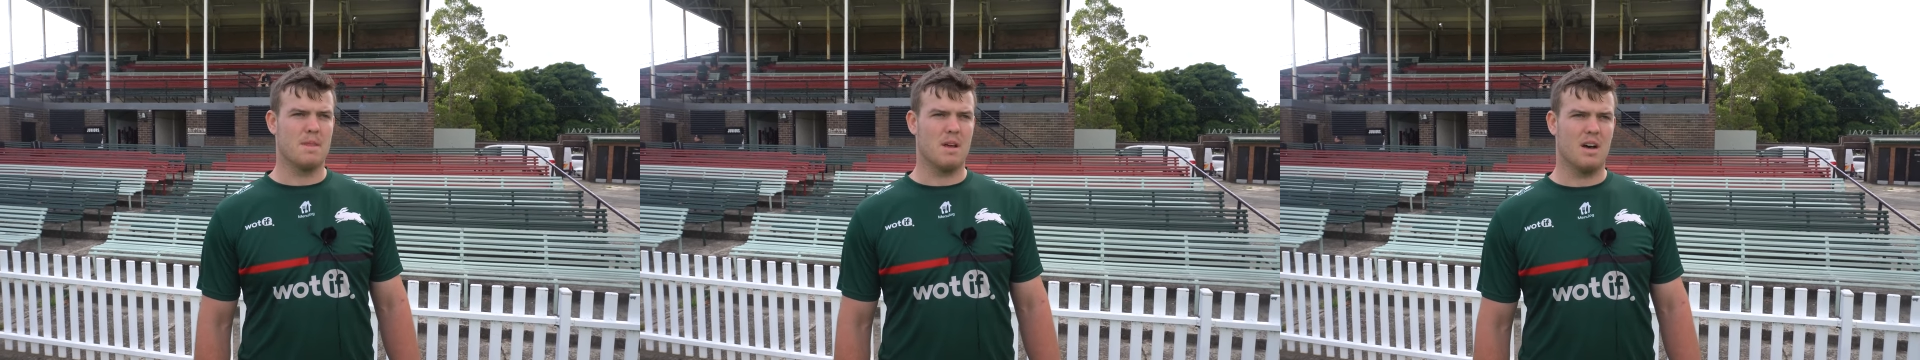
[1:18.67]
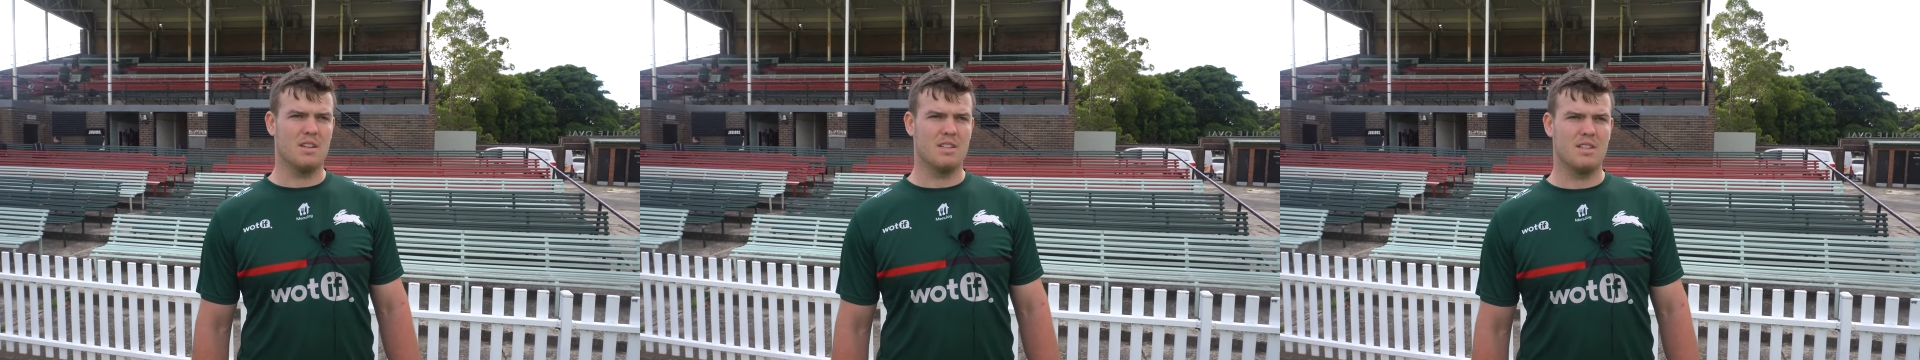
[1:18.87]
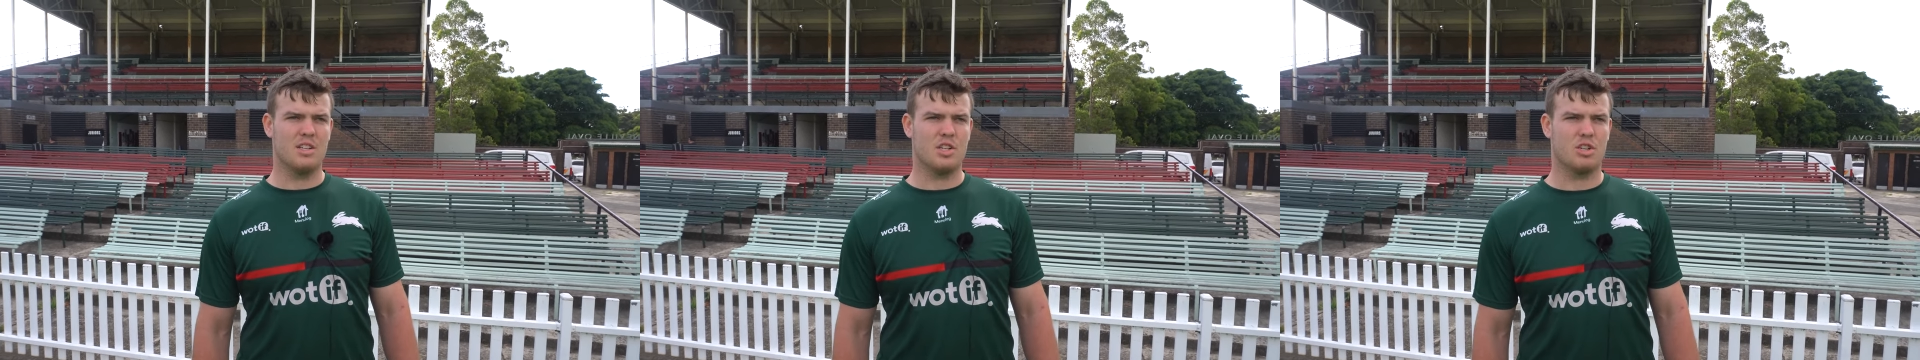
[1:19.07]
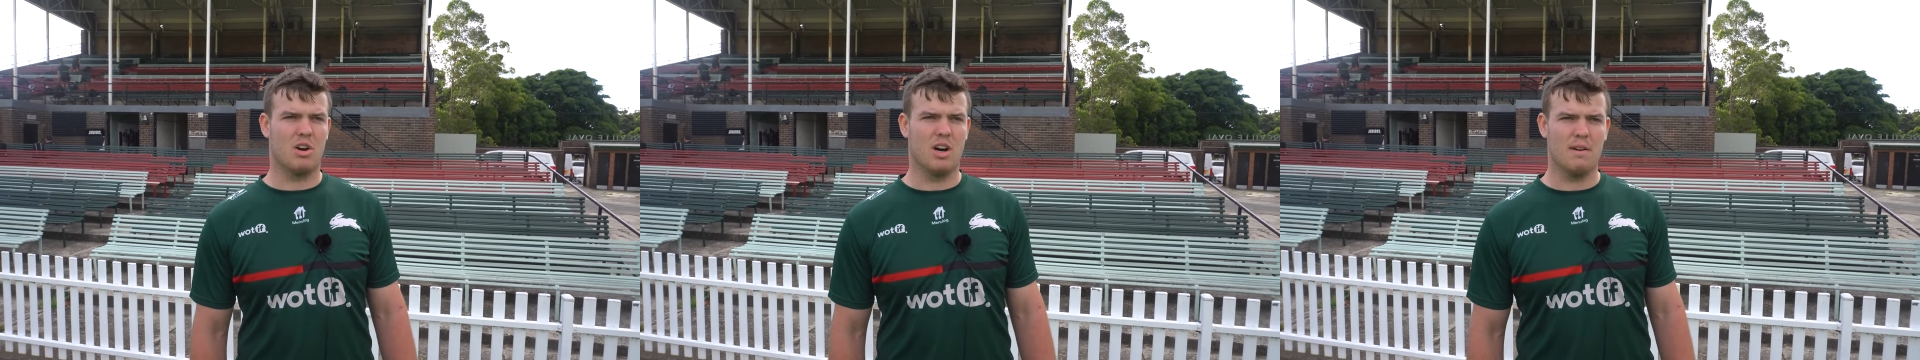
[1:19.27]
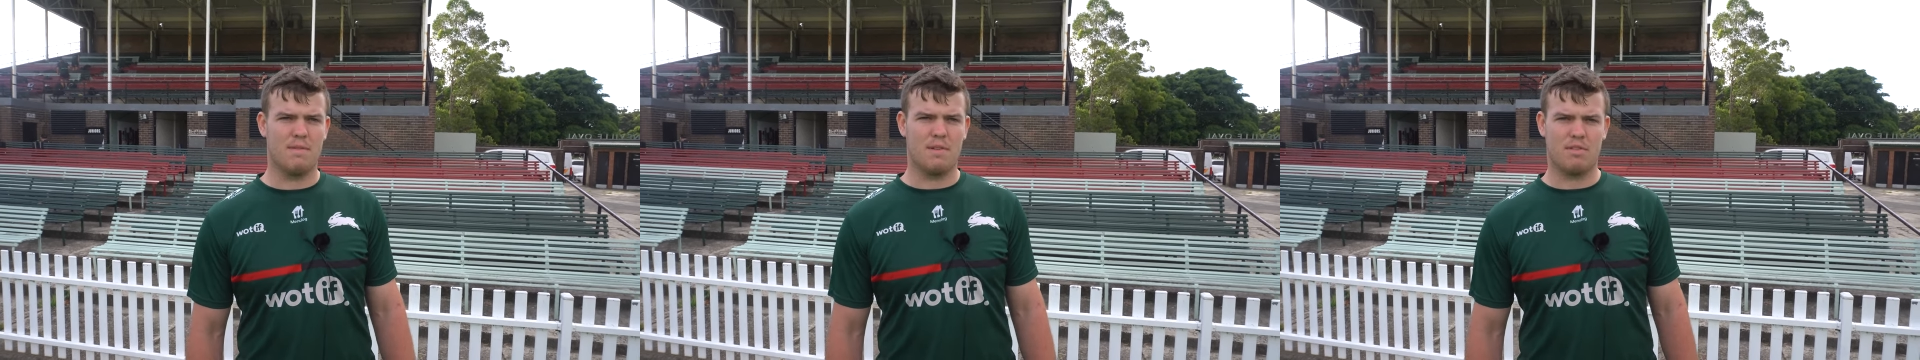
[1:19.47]
I was in the
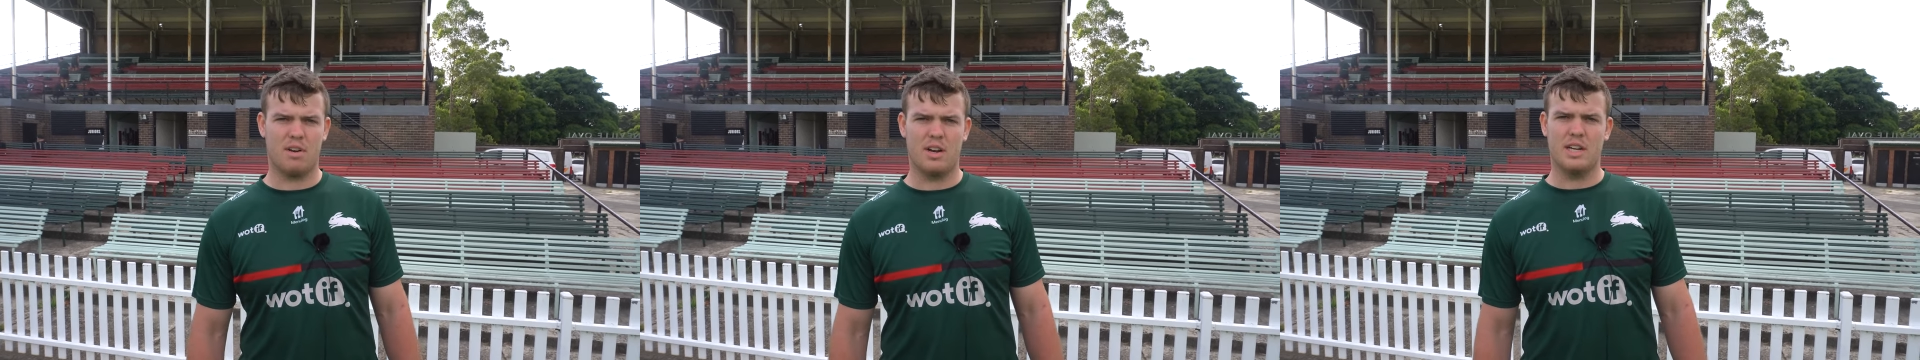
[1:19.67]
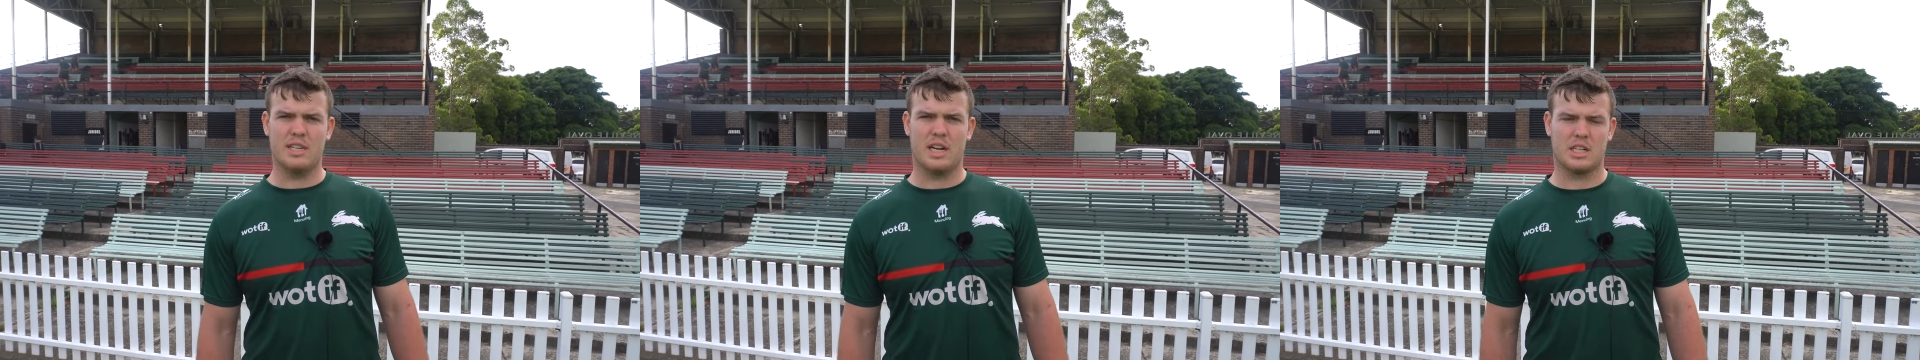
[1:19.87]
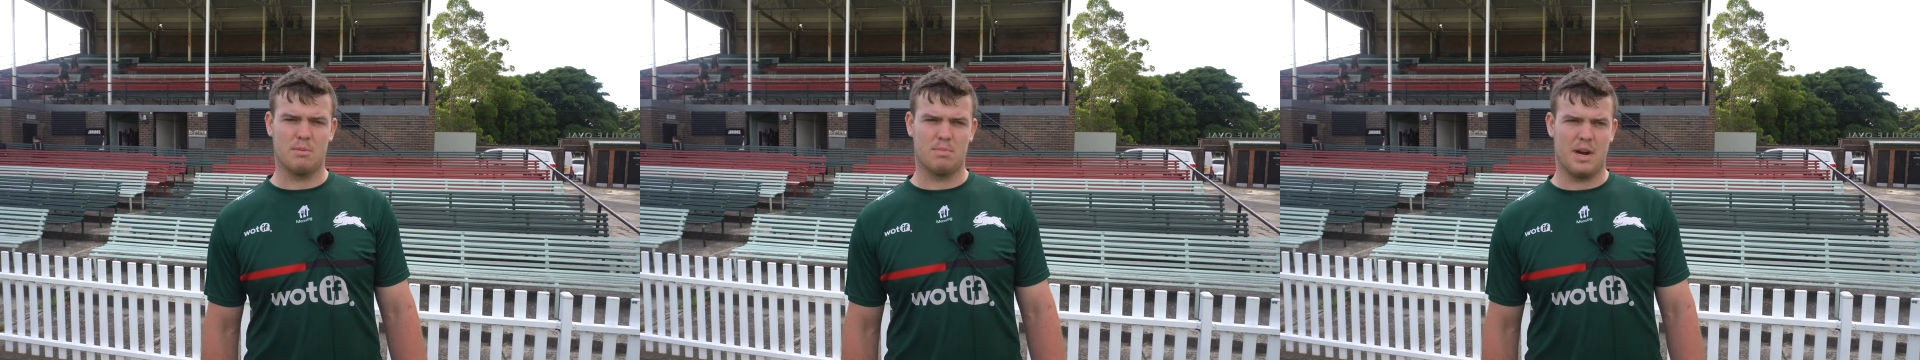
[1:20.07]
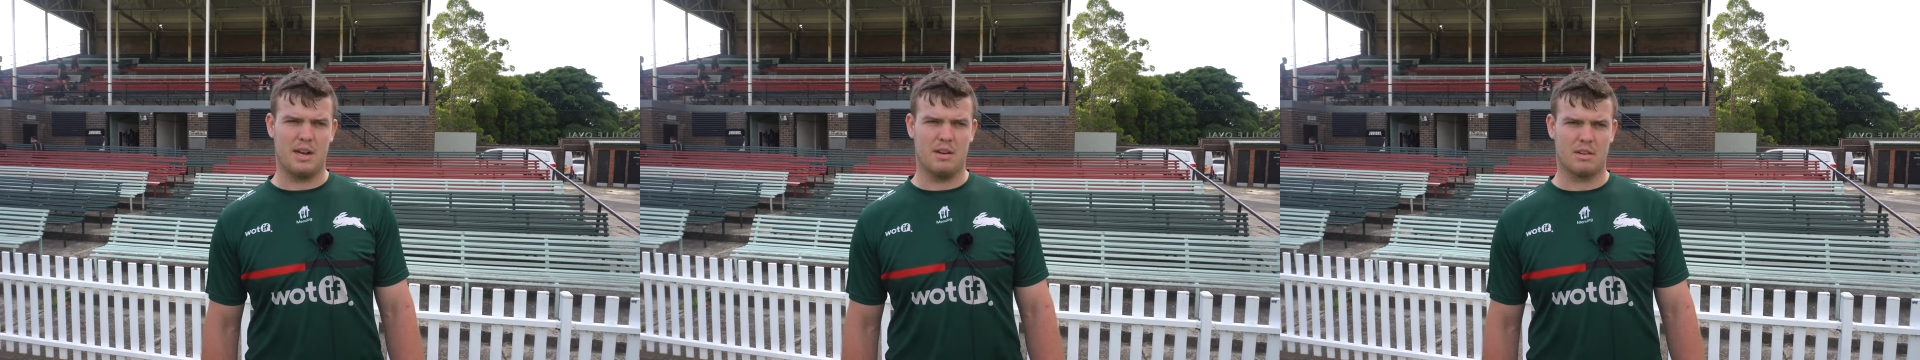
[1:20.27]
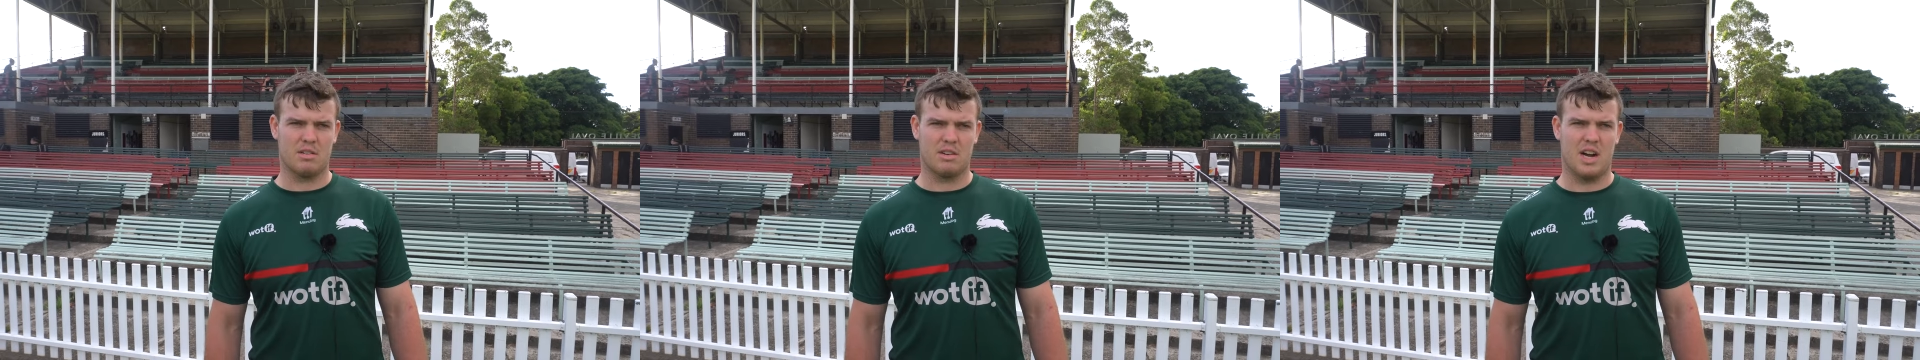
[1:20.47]
Shire for three years, actually
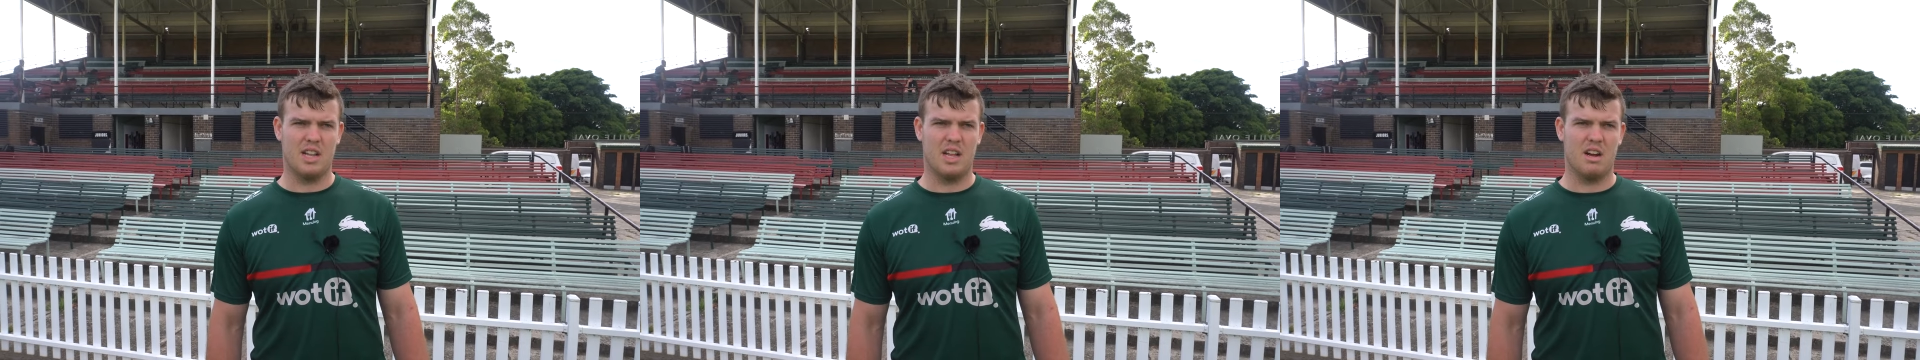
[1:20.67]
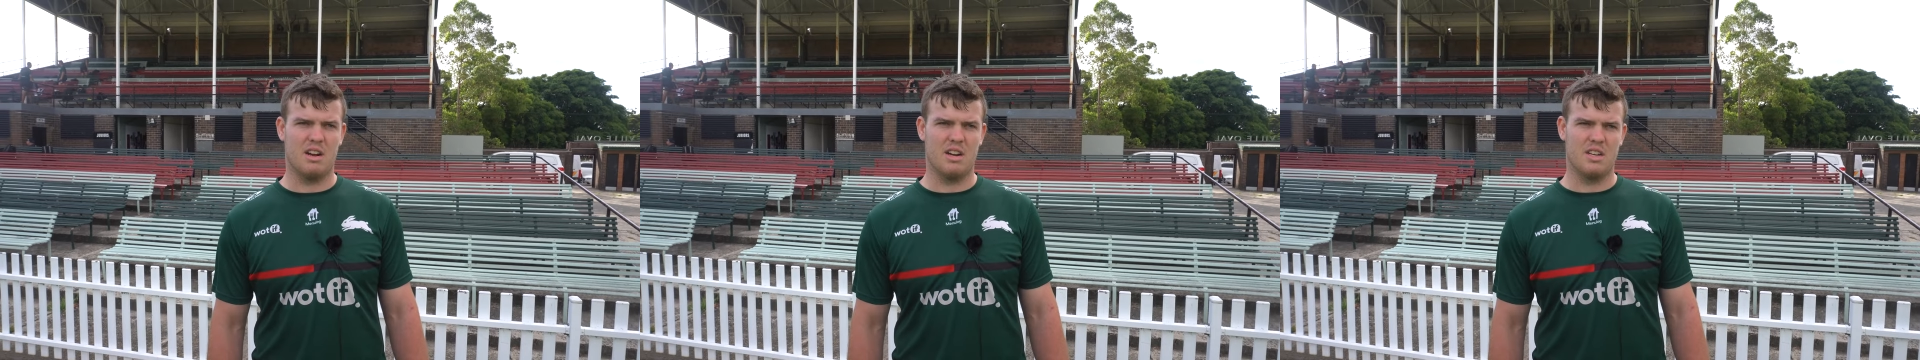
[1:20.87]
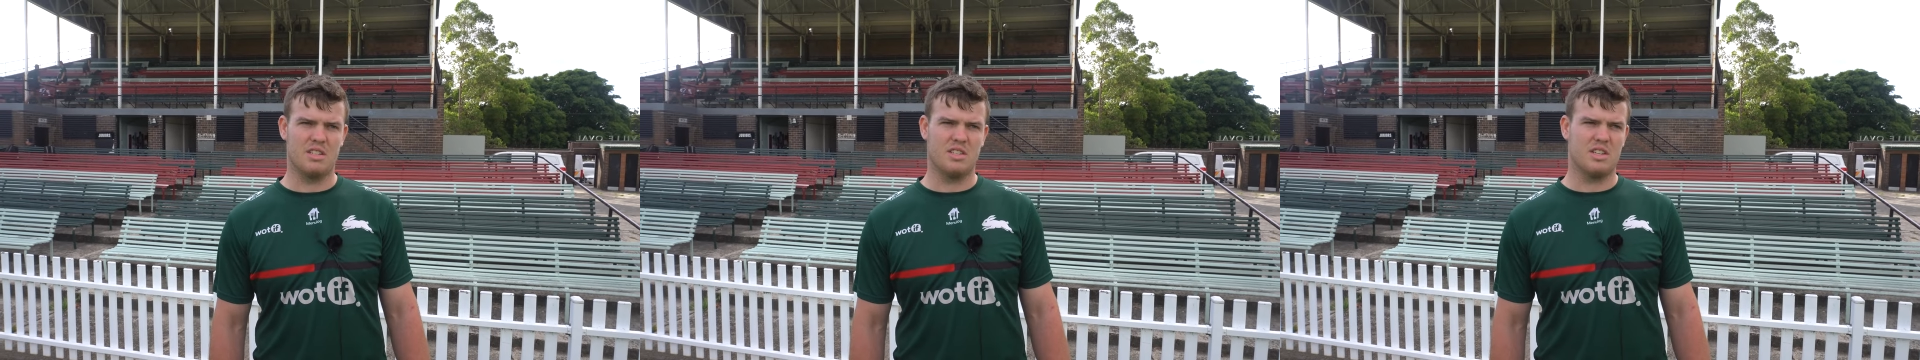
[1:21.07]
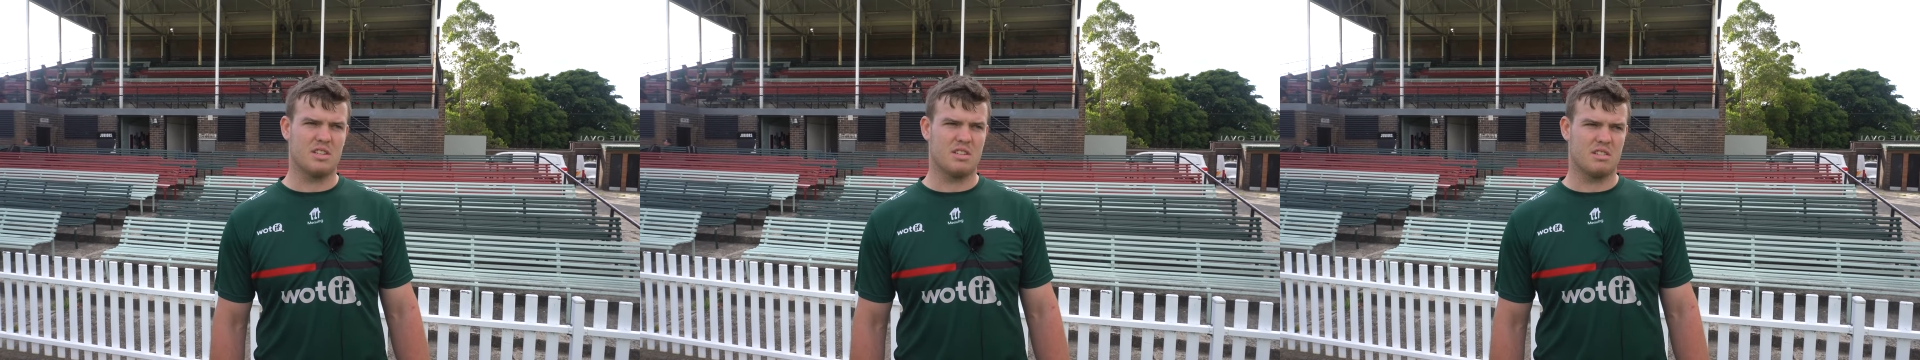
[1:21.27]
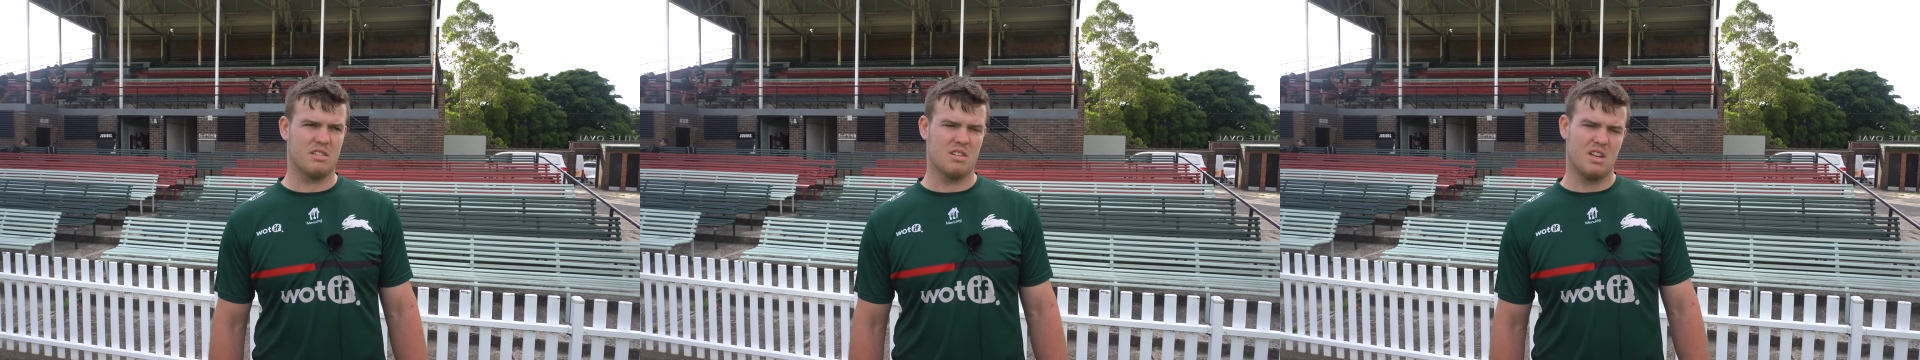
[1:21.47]
playing at Cronulla, and it just.